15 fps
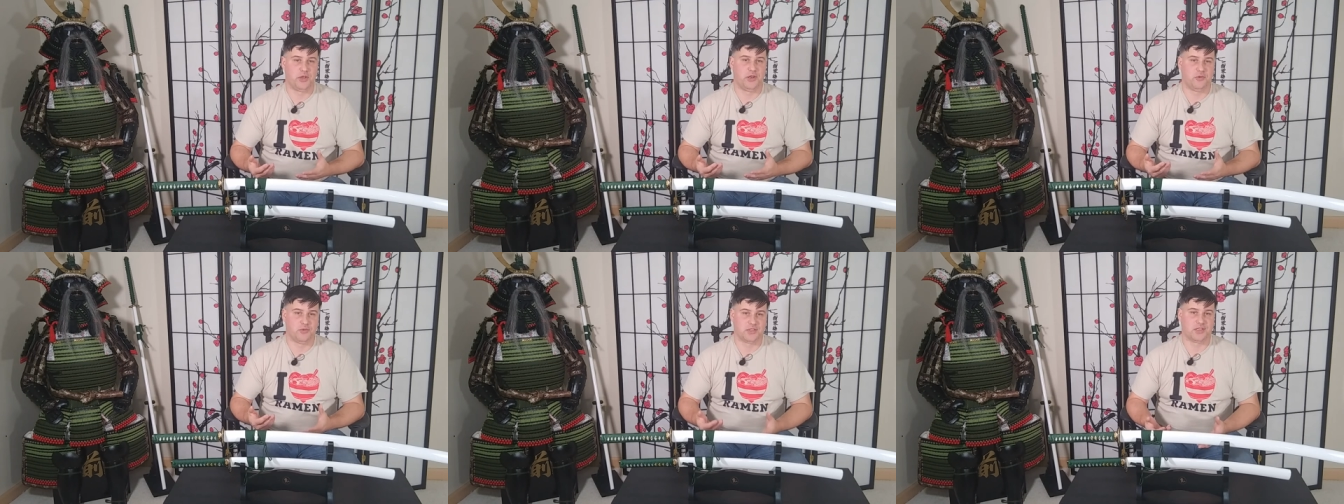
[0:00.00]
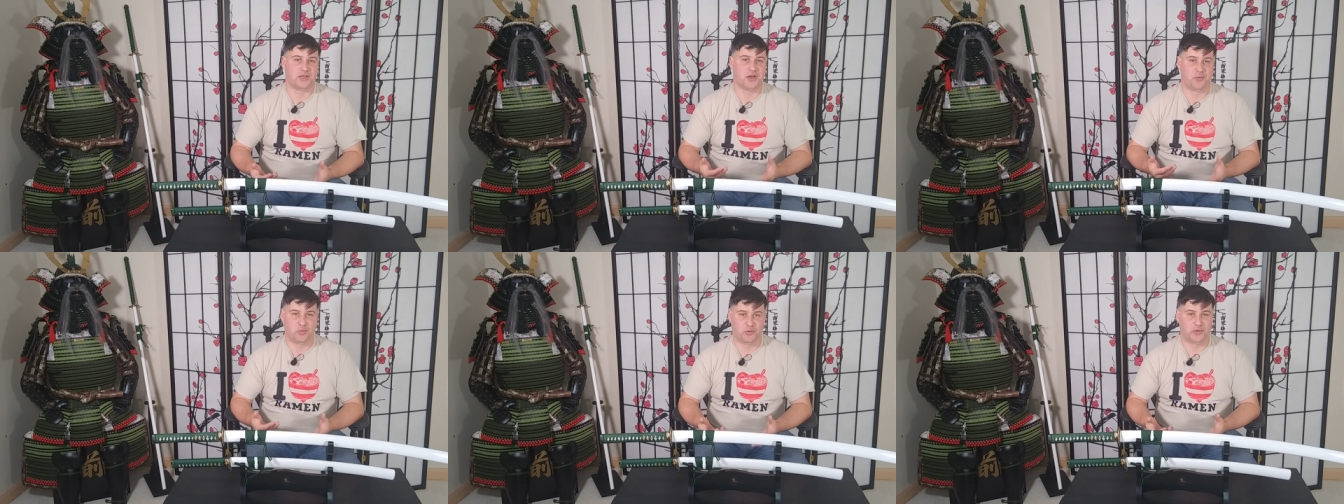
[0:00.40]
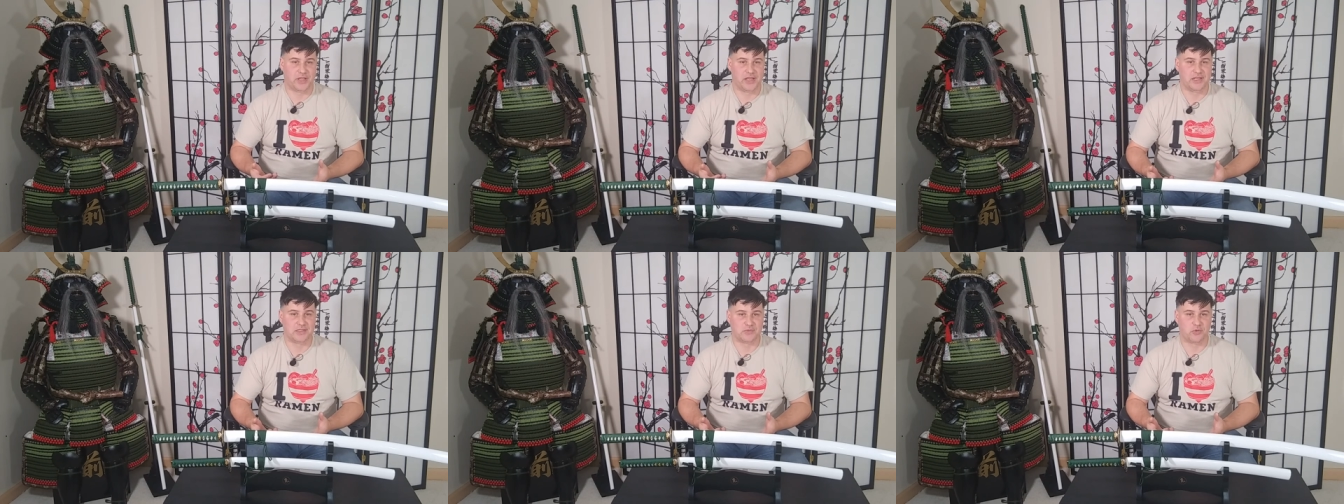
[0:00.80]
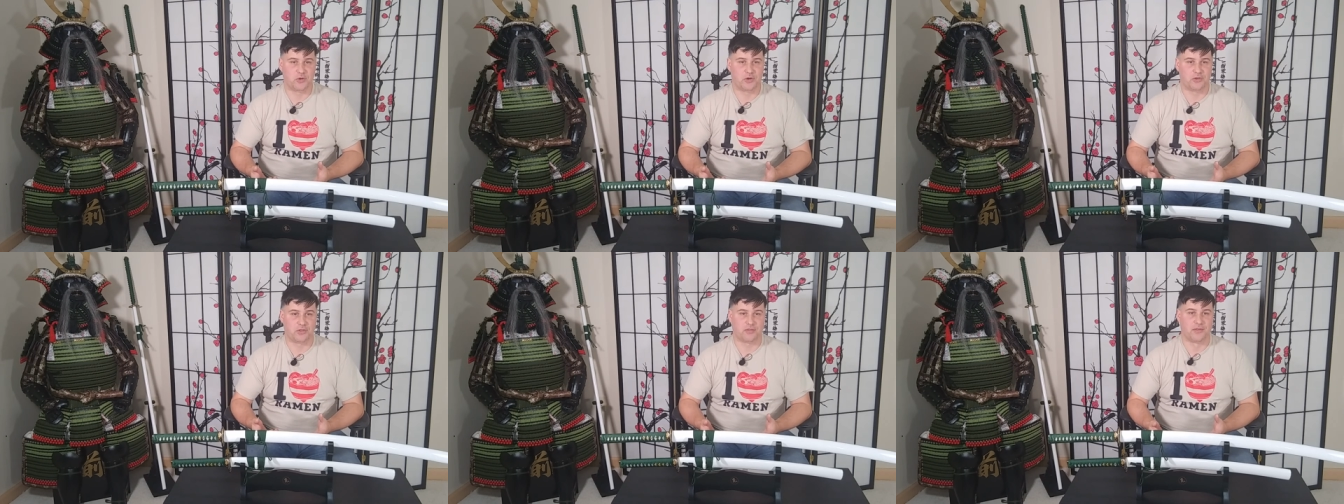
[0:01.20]
but it was a couple days
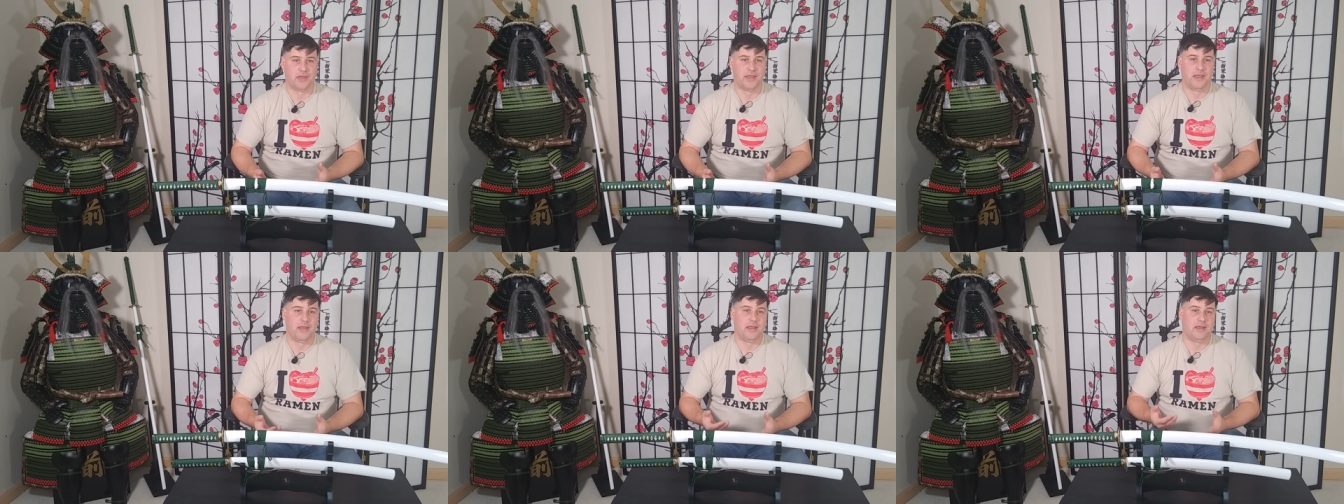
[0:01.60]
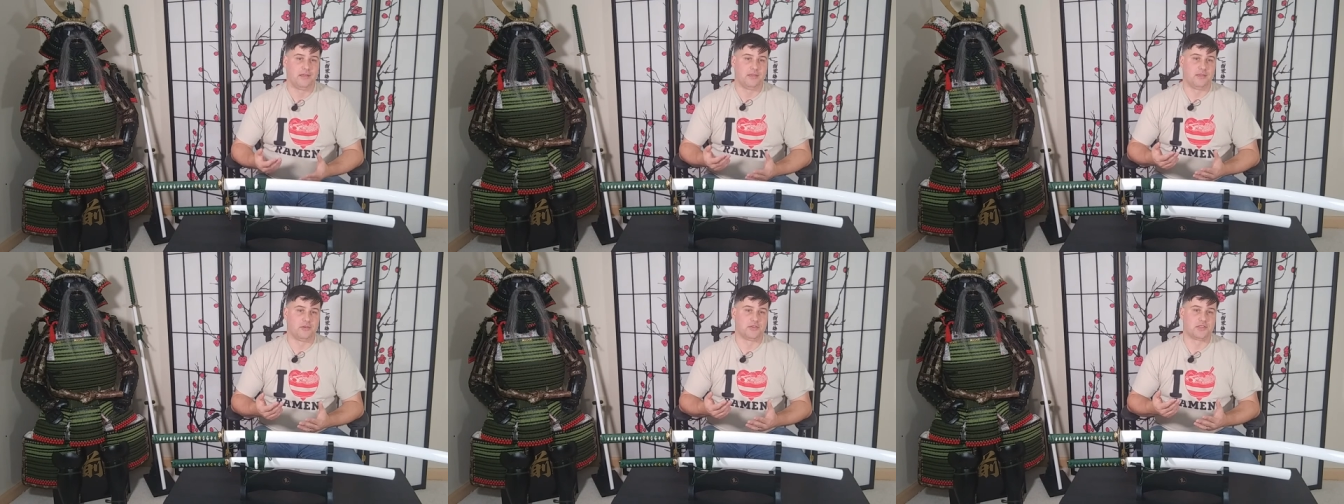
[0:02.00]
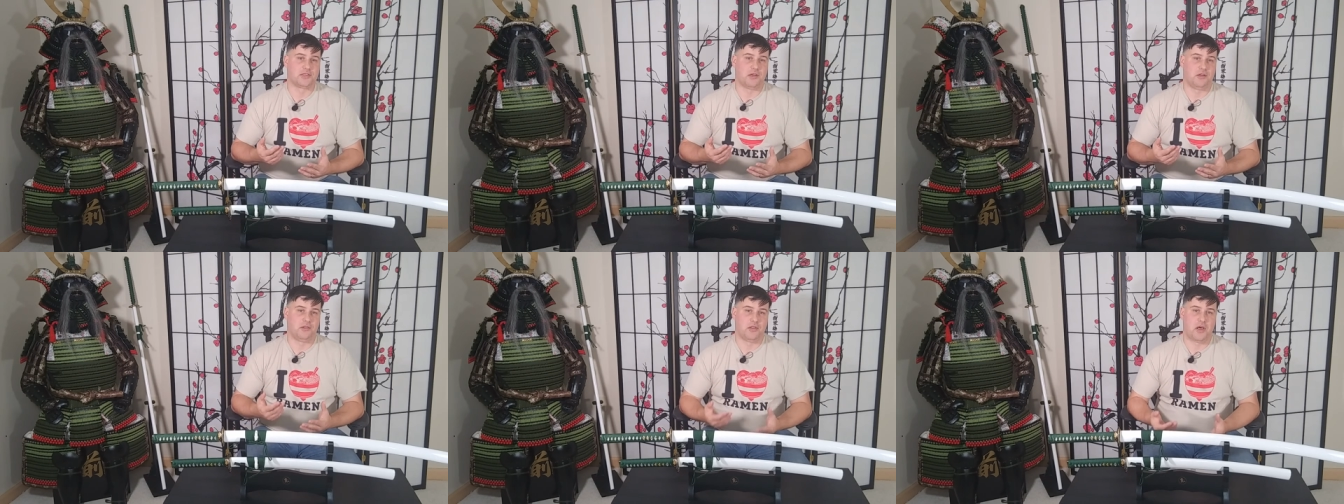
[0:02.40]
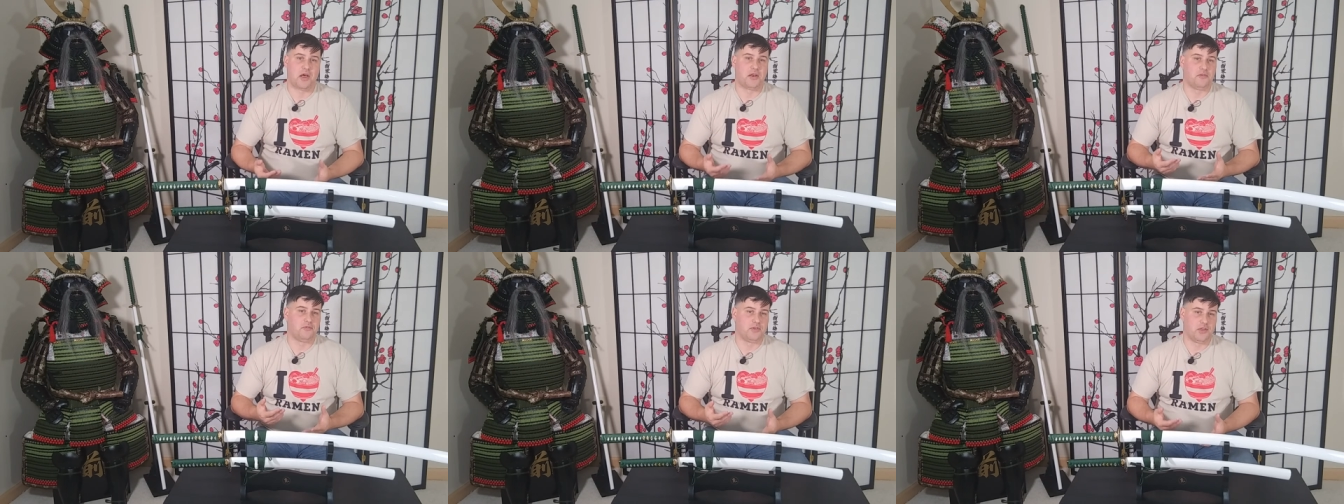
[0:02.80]
worth. There's a
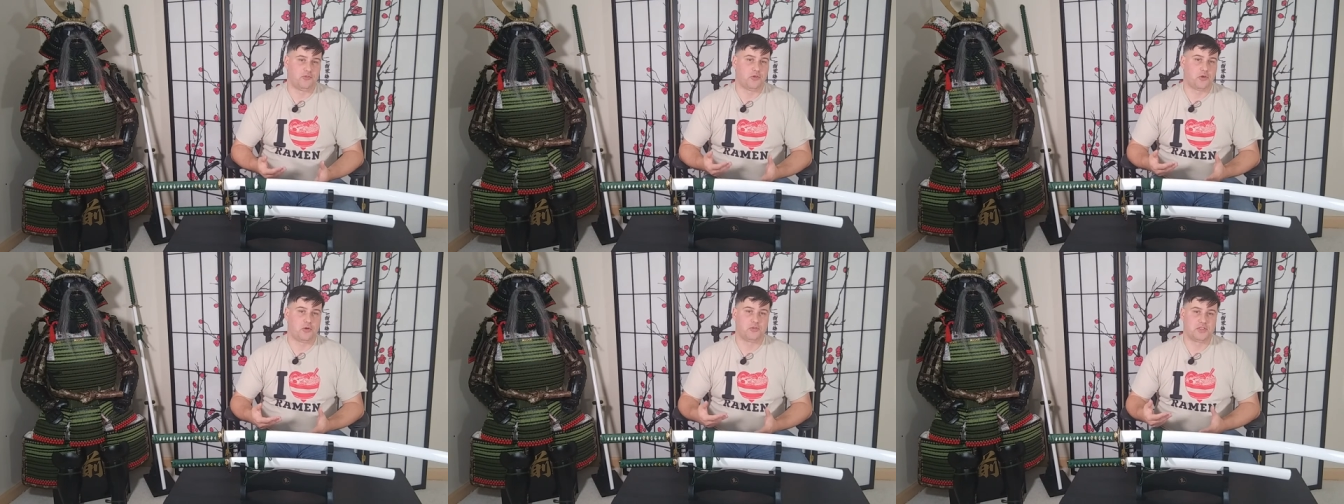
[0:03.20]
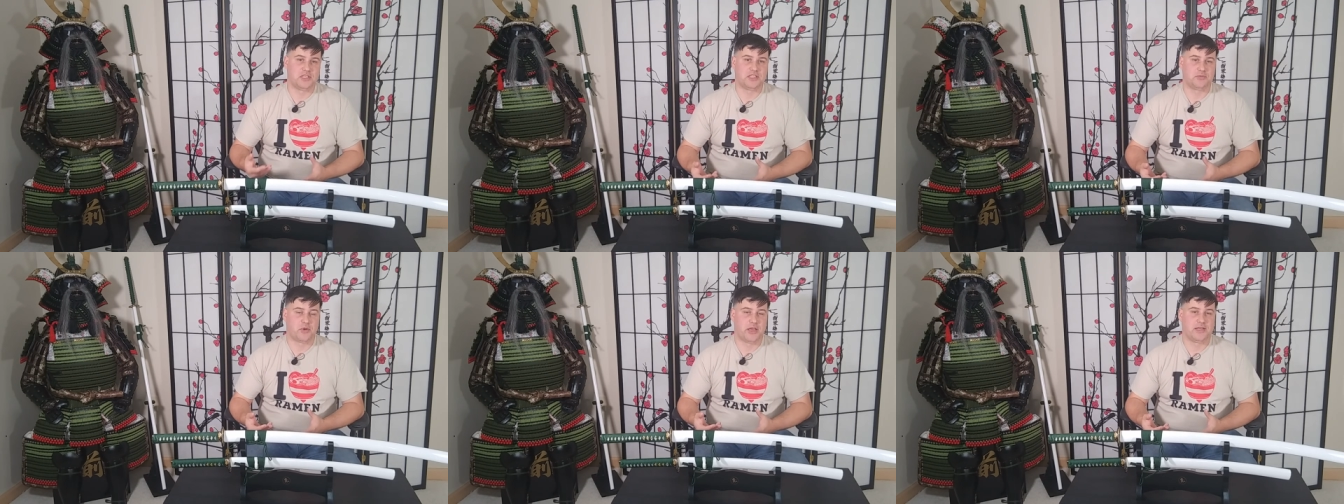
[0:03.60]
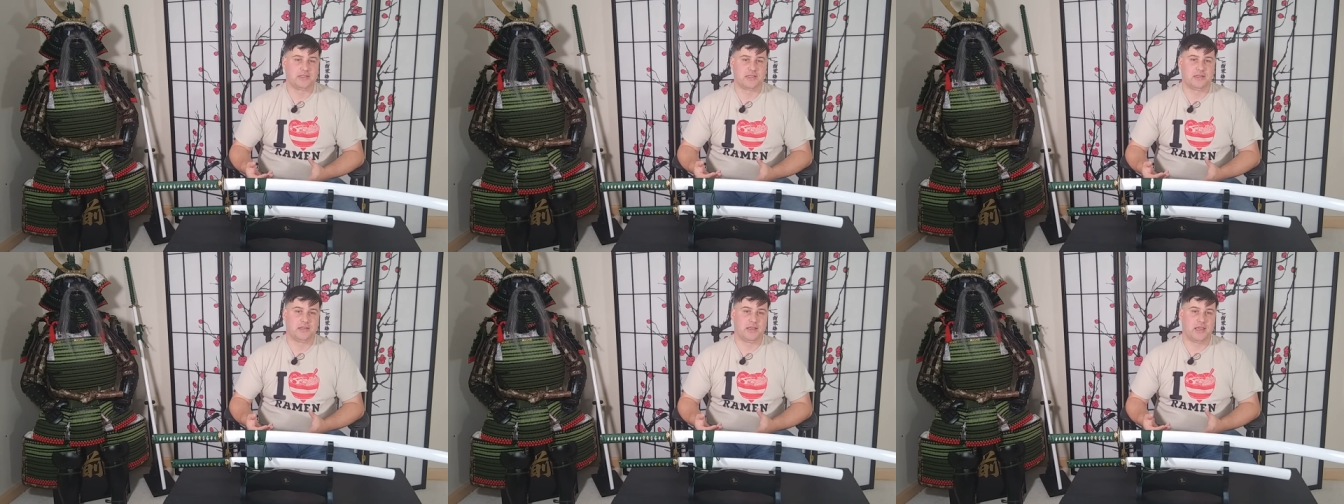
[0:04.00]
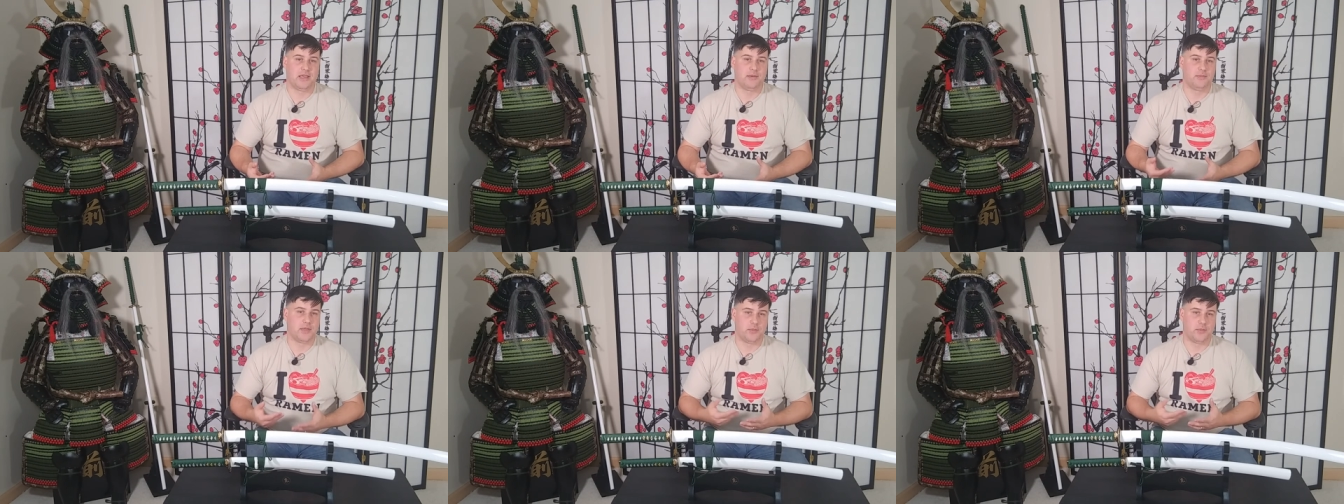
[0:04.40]
lot of difficulty spikes in the game